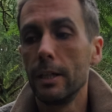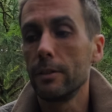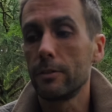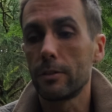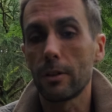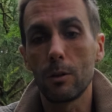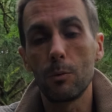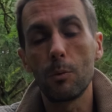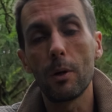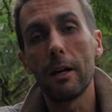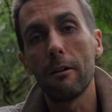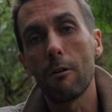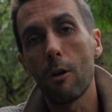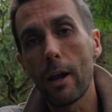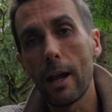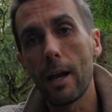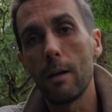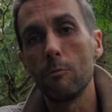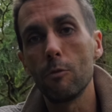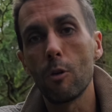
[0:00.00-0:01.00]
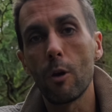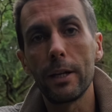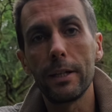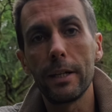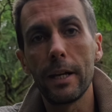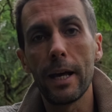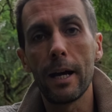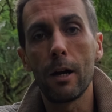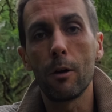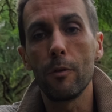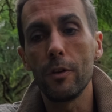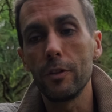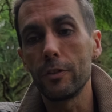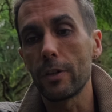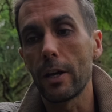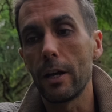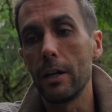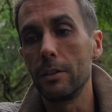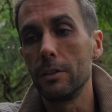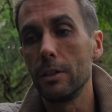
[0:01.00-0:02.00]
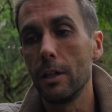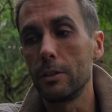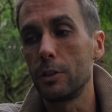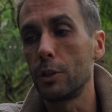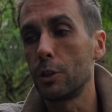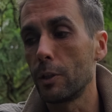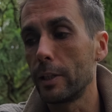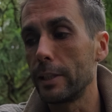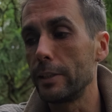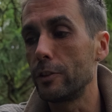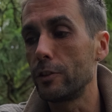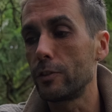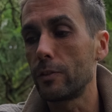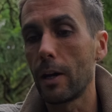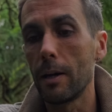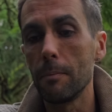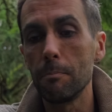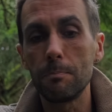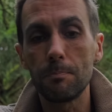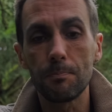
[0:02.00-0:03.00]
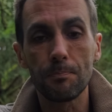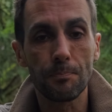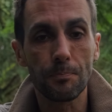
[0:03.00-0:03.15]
So where I am right now, there's a, a tree stump